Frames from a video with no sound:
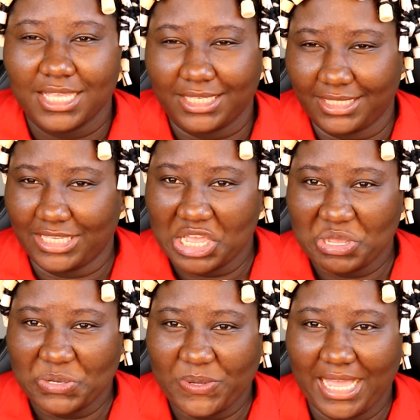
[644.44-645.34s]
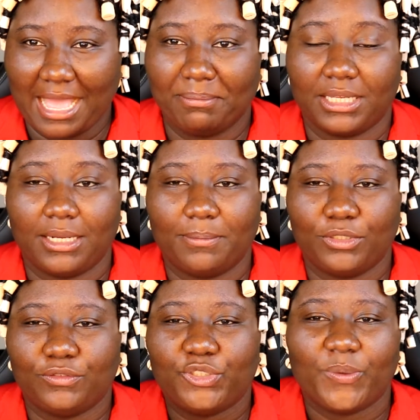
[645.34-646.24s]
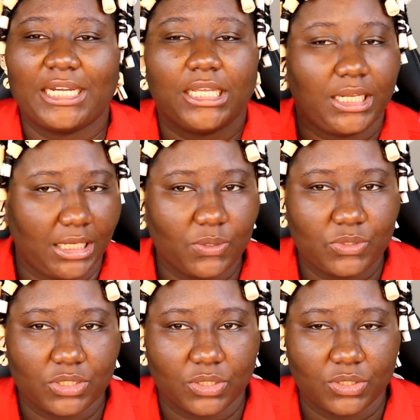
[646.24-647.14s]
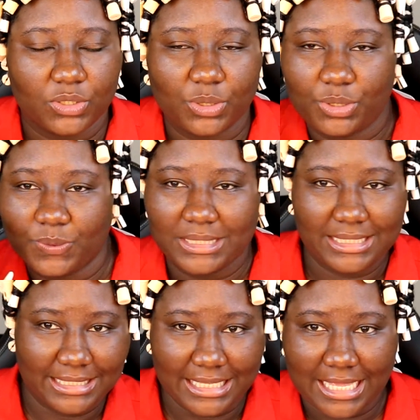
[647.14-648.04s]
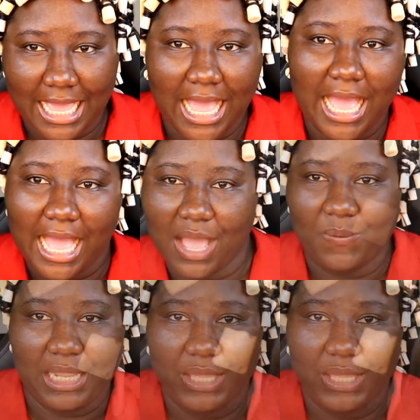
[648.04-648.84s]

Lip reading: So I'm gonna move you in closer so you can see how it